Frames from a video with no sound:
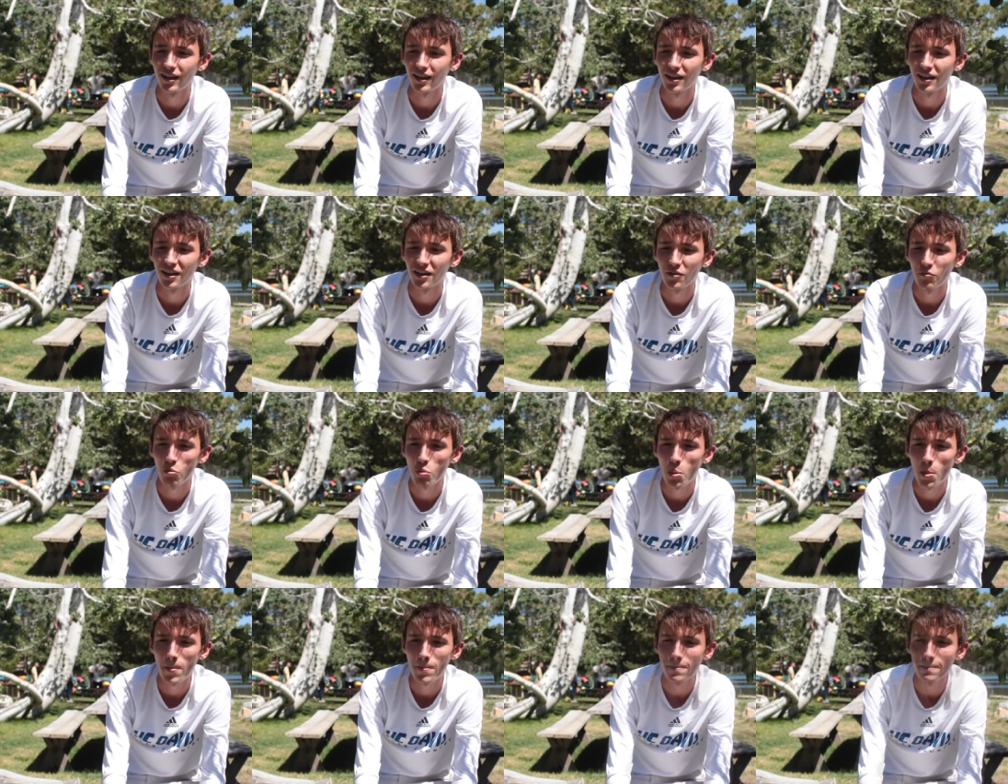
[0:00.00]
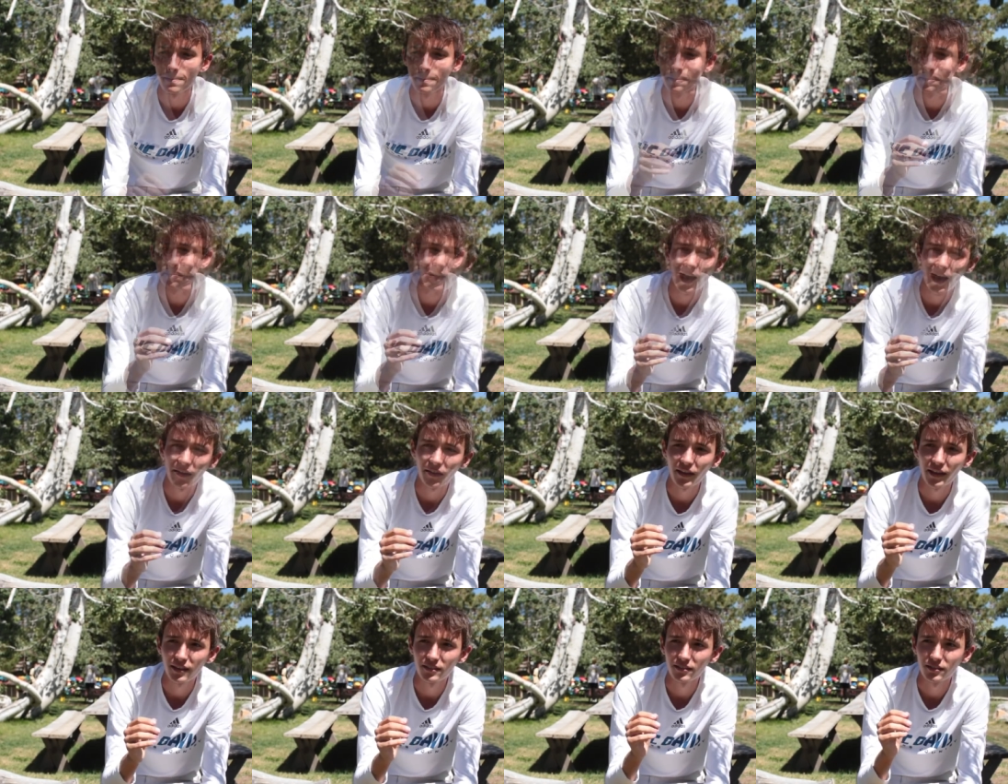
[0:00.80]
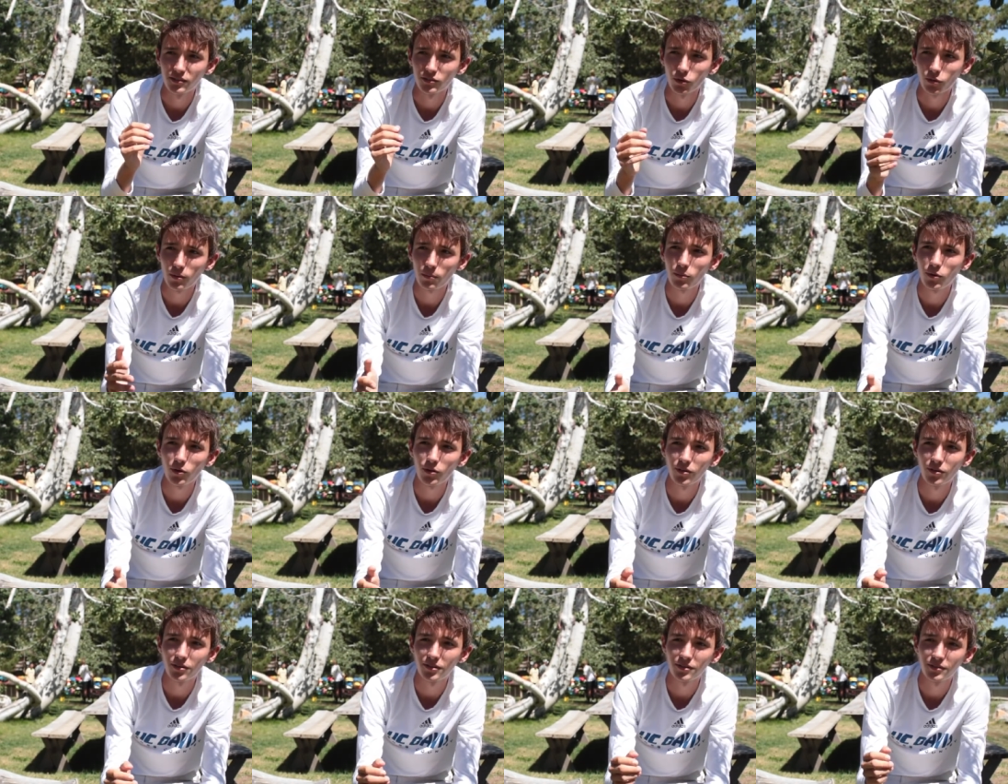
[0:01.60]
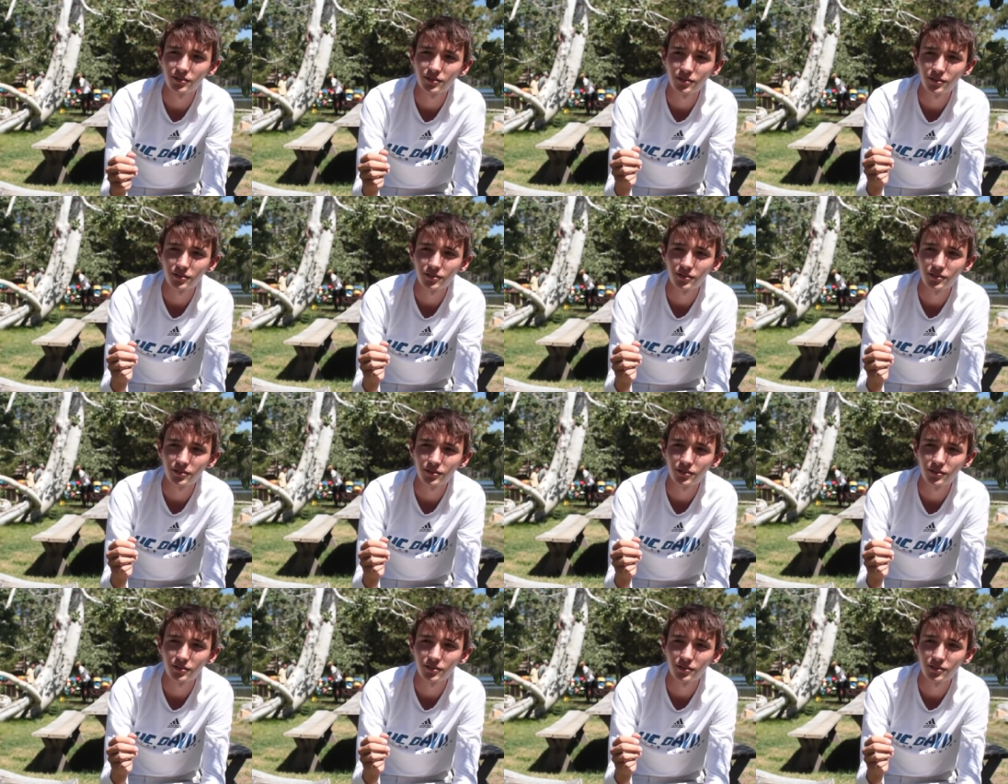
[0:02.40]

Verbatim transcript: Um, I think it's normal